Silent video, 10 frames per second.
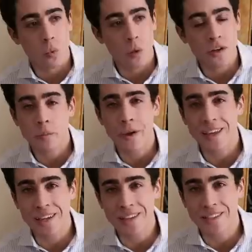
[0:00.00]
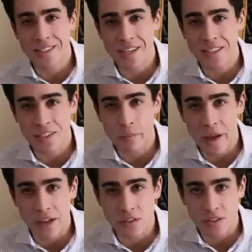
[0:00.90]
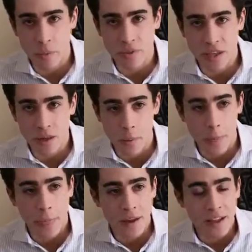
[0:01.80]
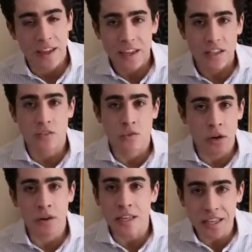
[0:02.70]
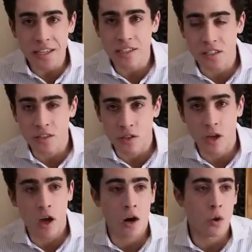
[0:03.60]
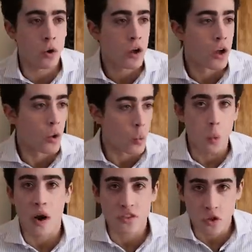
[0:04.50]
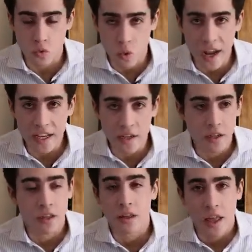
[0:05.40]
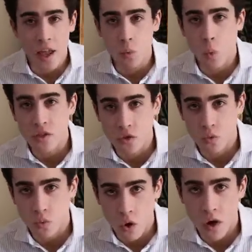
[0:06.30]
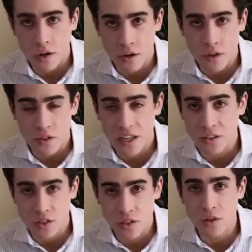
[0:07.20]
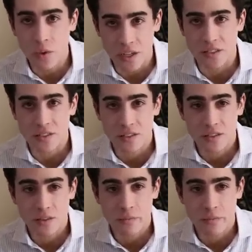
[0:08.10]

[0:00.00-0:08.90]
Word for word: when you're making a decision about something, it's very easy to know what the right and what the wrong thing to do is.